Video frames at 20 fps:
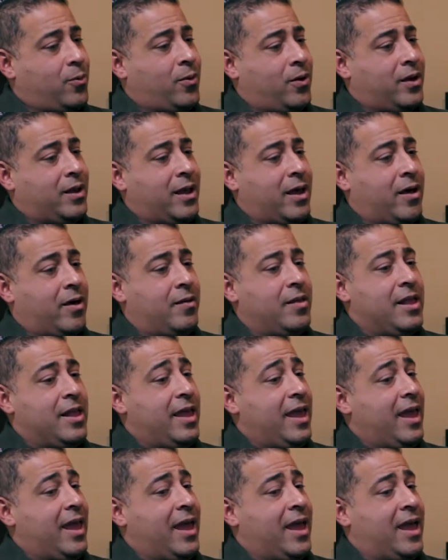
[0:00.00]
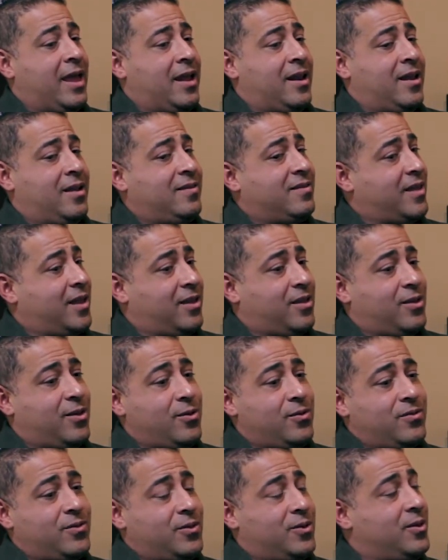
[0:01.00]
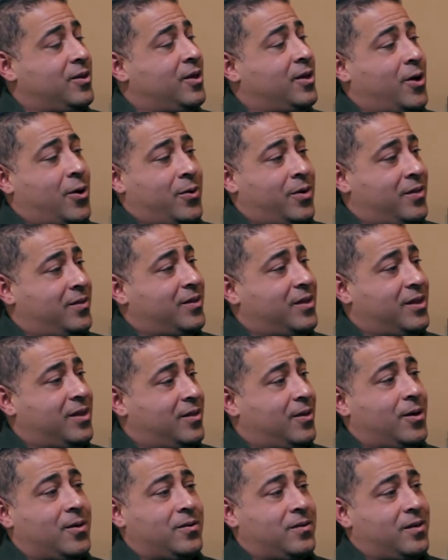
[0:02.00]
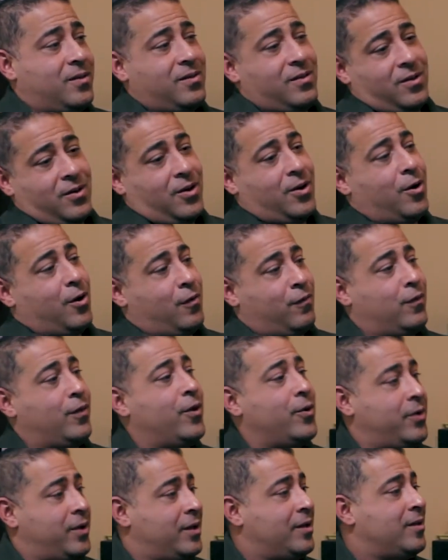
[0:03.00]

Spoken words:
workout, and it's not used to going into ketosis, you're going to overload it.